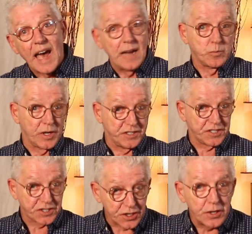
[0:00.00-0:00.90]
and
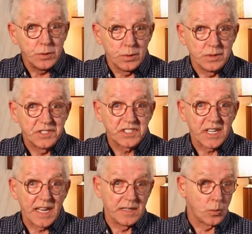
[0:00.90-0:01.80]
was
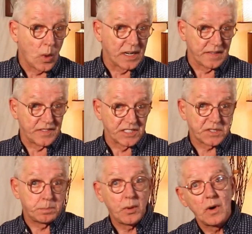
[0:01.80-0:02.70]
used in one of
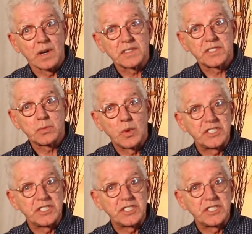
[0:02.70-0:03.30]
his books,